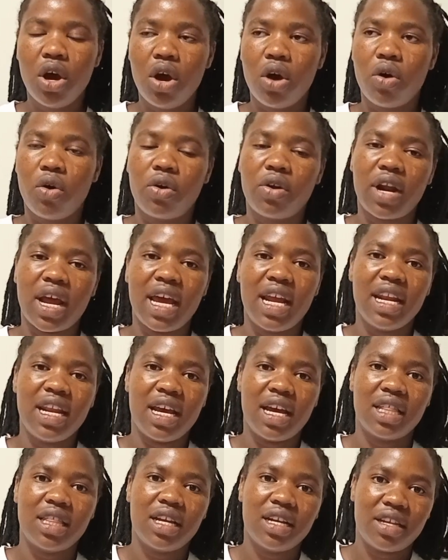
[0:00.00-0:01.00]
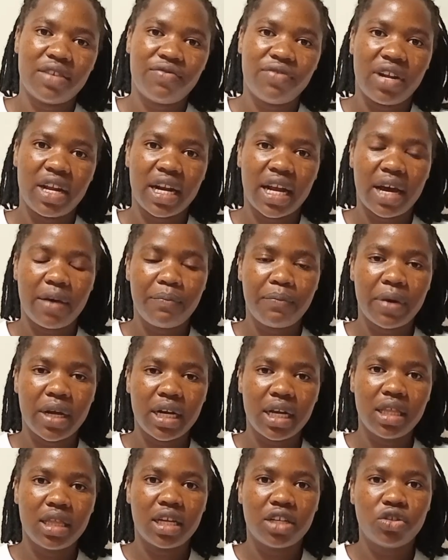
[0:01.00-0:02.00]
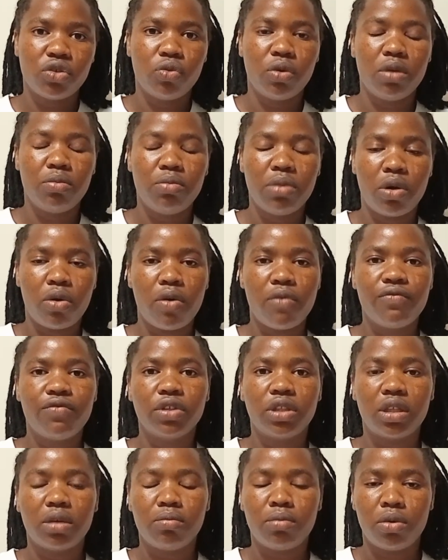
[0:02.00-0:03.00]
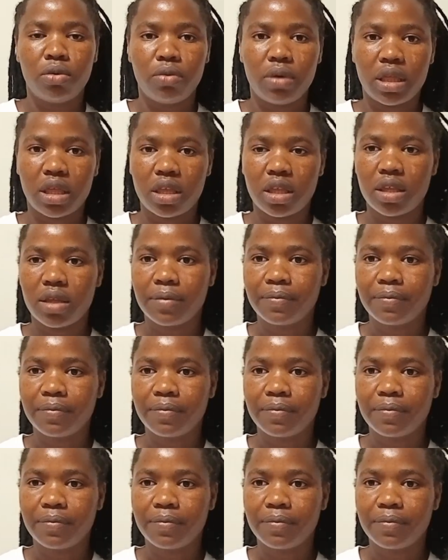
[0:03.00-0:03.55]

or any other different company that you will be comfortable with.